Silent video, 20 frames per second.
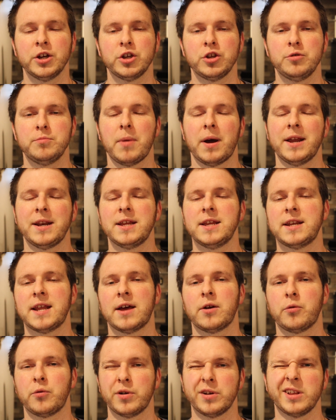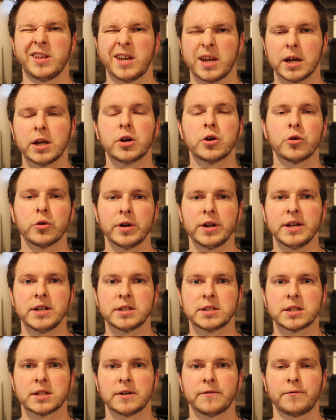you might need to really
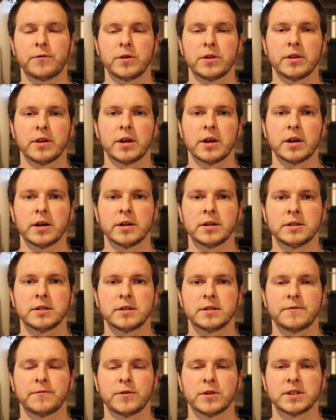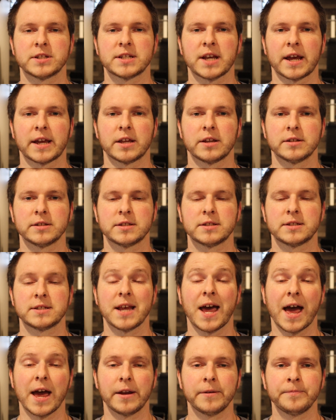increase for the for the second
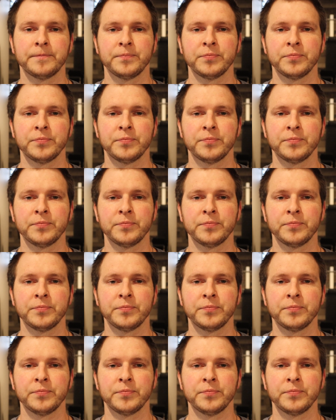set.